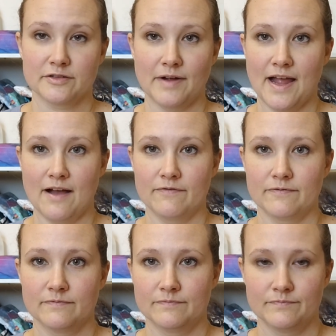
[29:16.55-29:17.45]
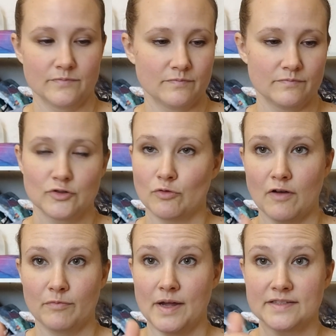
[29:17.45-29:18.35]
So I have
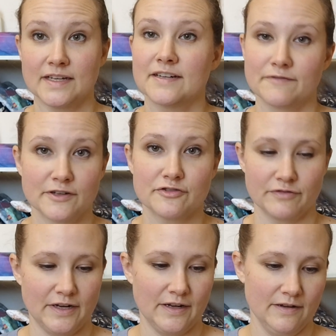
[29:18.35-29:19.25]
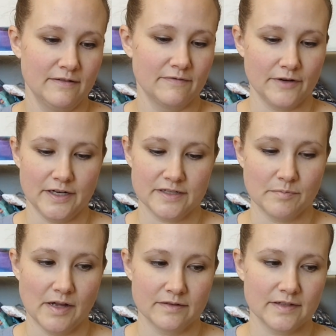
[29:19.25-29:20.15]
12 months, a different tree for each
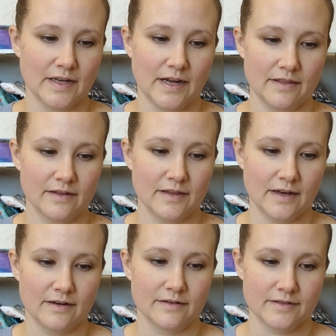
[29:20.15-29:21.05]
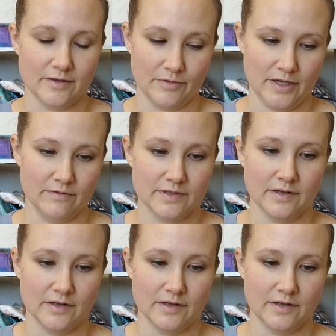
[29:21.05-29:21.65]
month, and I think that is so cute.